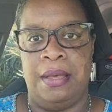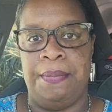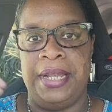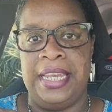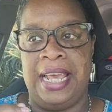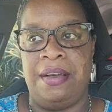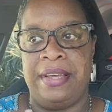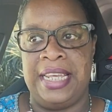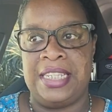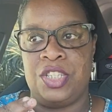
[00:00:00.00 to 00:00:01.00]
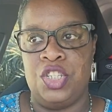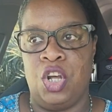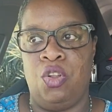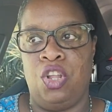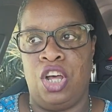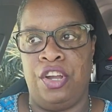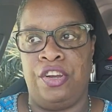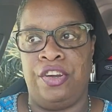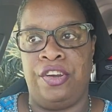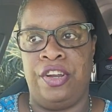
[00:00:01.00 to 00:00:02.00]
But now it's no
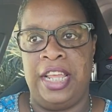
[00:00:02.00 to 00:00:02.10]
longer